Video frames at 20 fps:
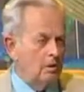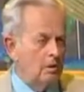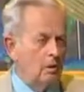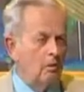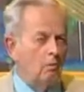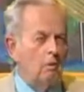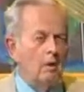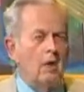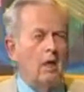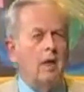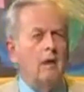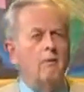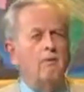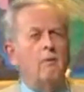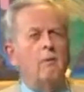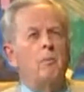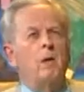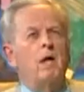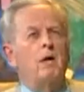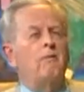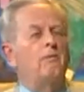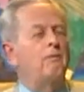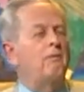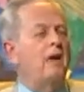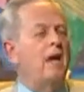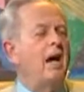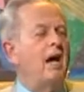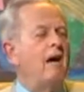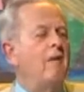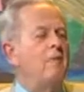So we have about
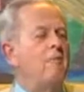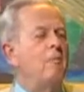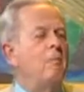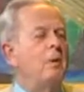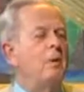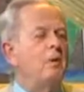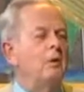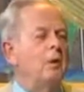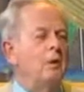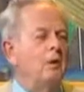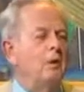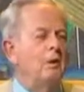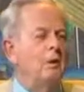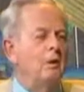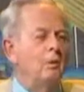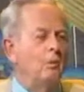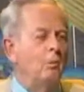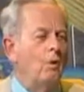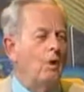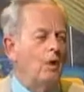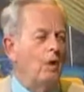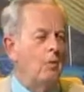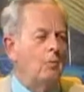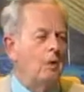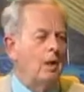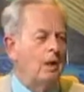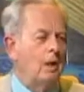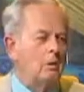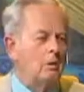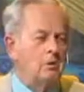5 million
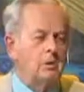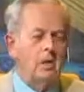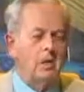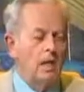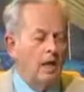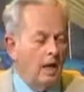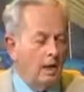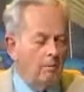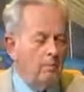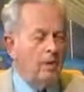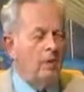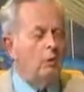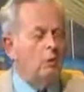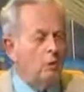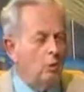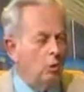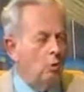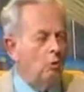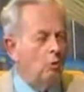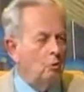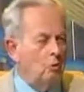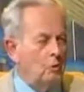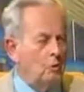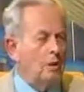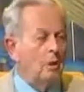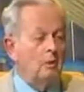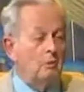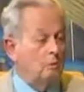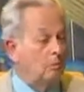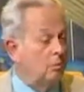water bottles have been
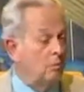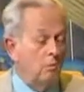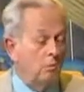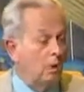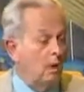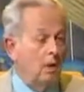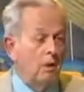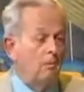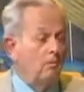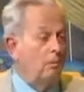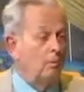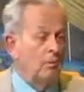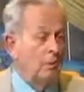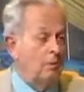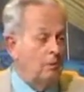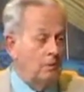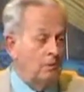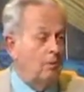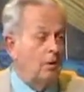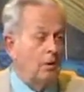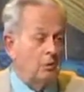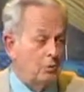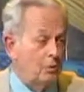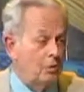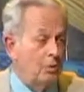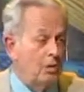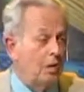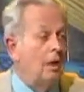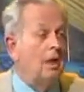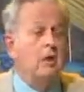used and ready just for destruction. Just in the
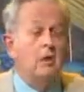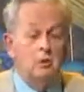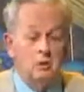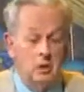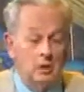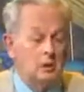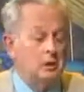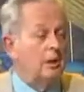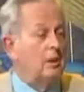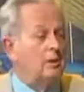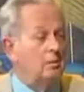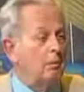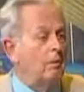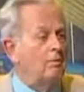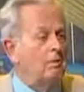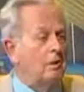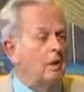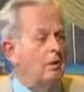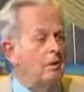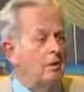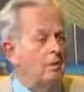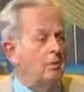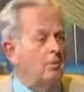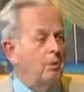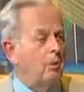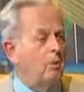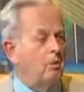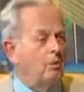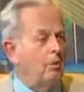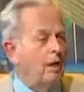time that we've just since speaking. we started
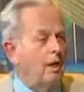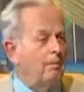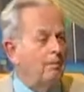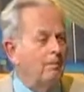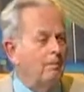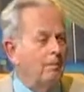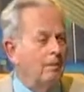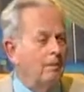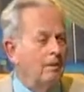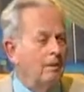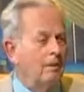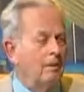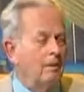the program. Right.